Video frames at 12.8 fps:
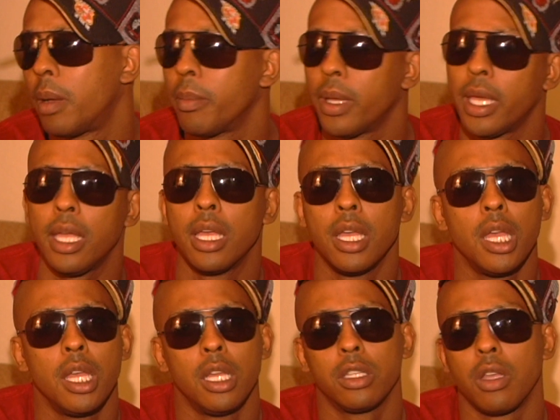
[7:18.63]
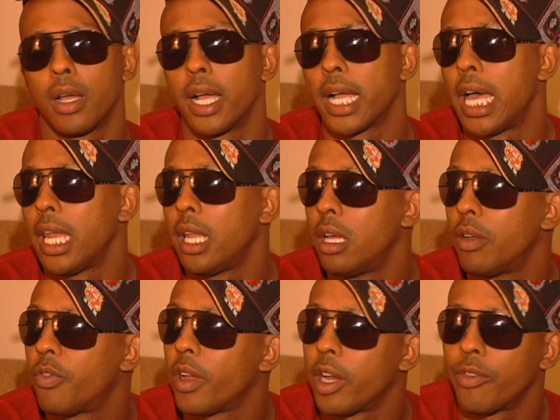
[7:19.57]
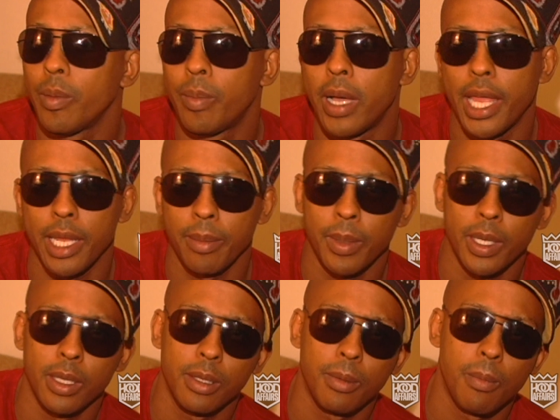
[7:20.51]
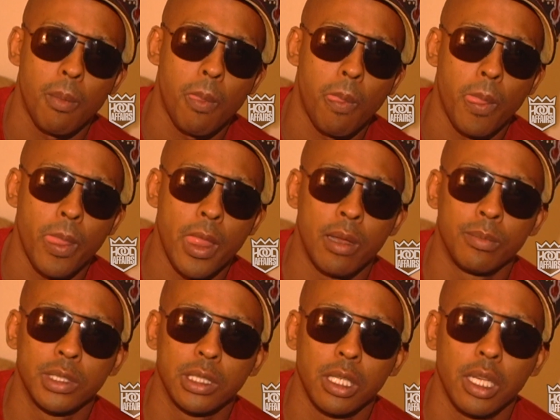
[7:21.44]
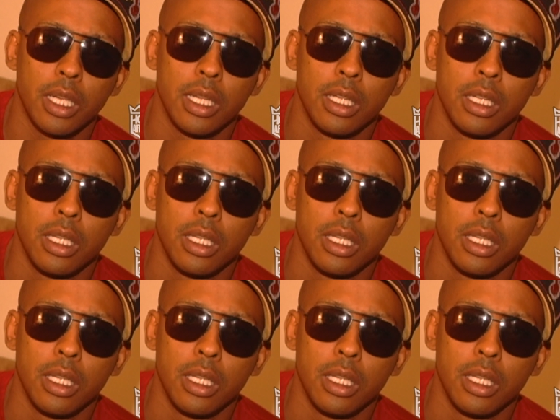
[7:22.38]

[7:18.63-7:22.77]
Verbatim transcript: I mean, dog, I got love for everybody, man. You know what I'm saying?